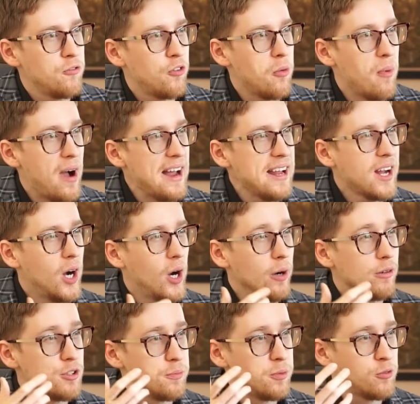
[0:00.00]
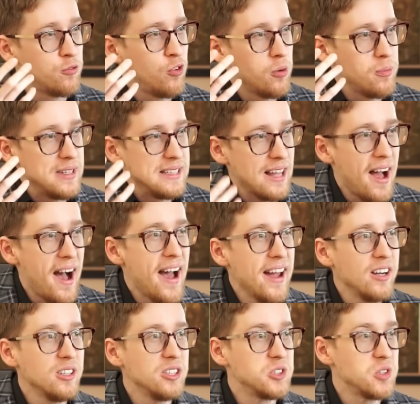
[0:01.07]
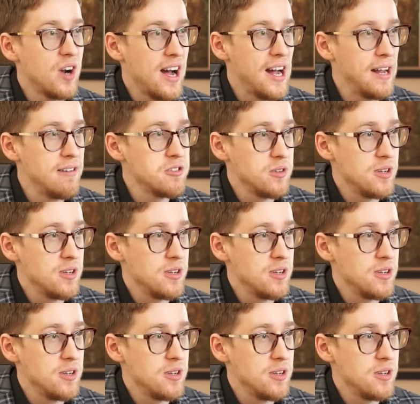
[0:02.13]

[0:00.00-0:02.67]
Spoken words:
for my car to perform entire drives